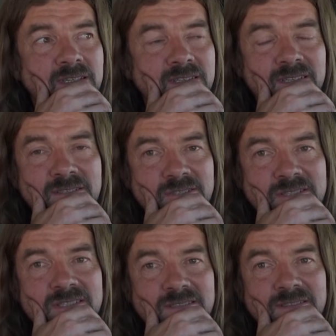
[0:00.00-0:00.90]
they're
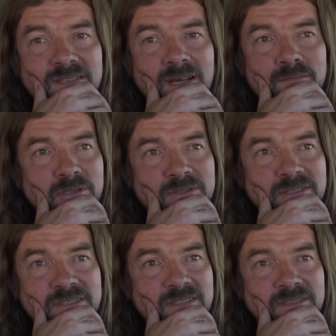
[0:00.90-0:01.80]
just
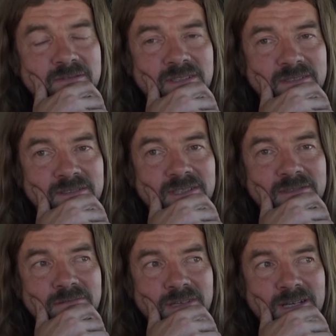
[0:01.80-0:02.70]
arbutus.
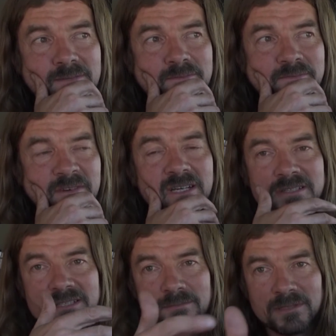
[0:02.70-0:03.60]
They're very
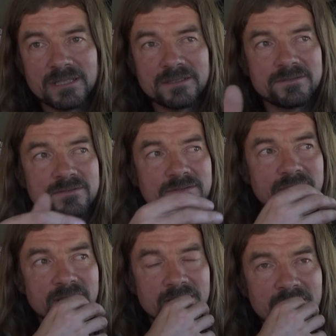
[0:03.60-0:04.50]
similar
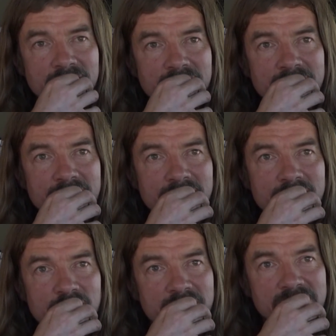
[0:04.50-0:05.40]

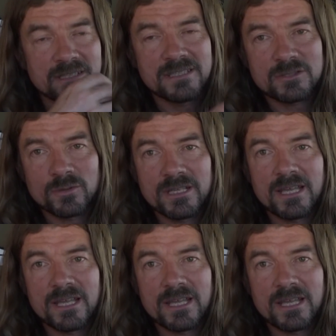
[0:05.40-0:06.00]
trees, and this one